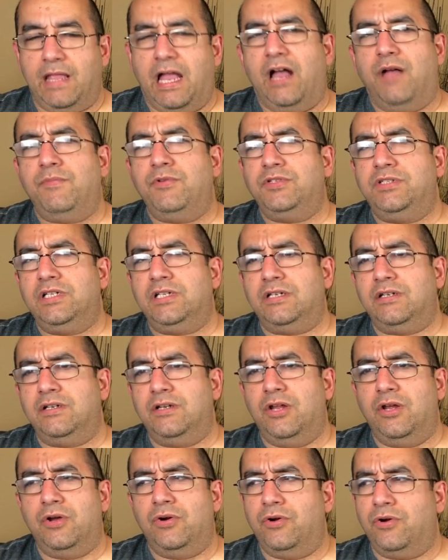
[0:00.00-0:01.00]
I almost didn't
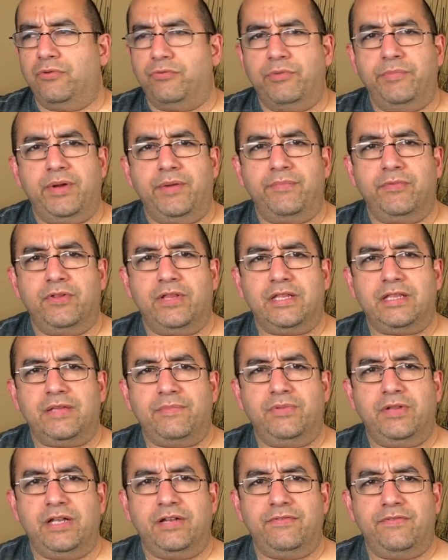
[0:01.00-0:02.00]
know or remember that they
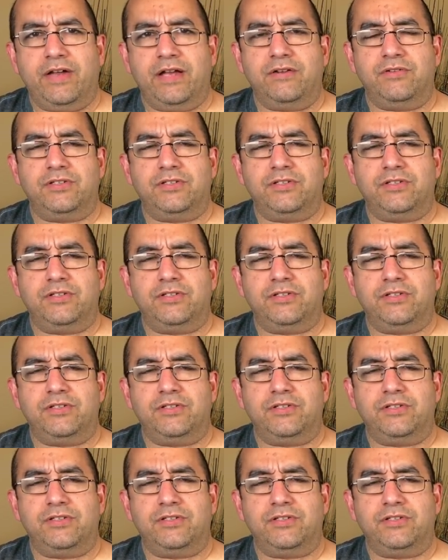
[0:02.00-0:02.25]
played Vital